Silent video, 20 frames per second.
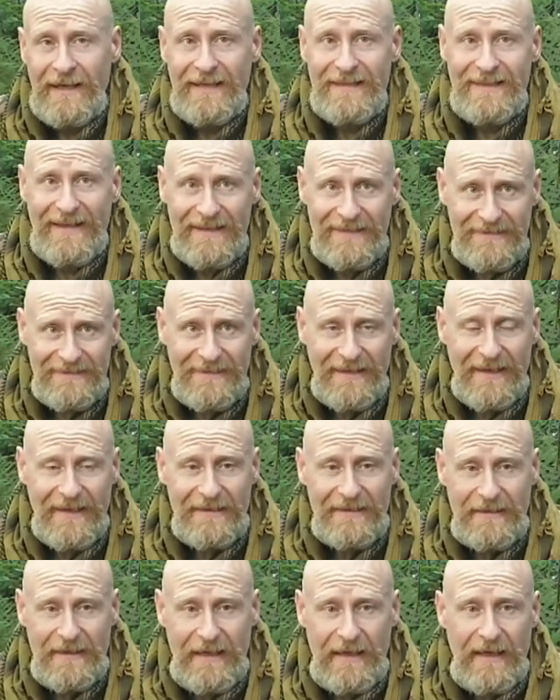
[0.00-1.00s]
That said,
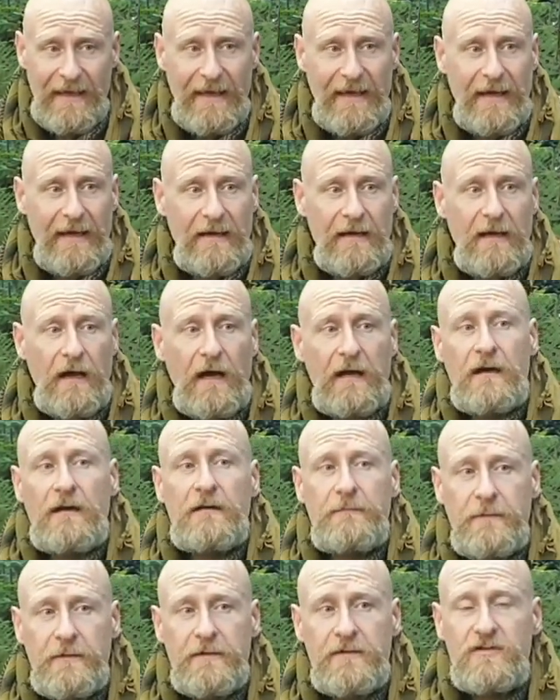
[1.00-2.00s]
I'm going
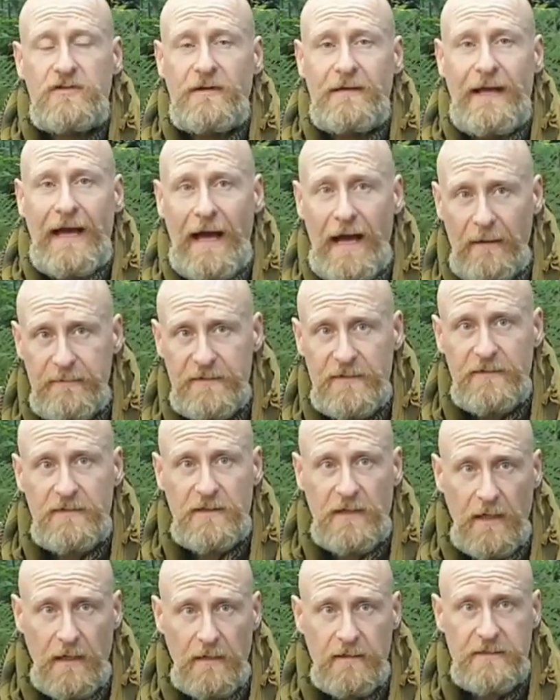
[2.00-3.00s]
to put it through an absolute
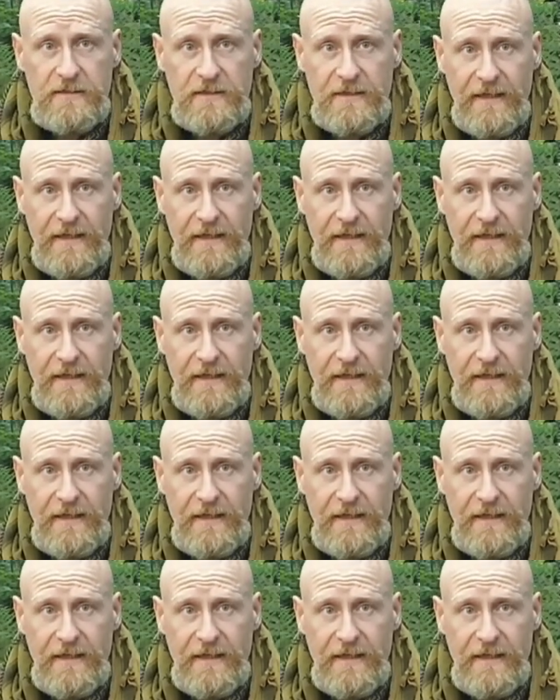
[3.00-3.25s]
torture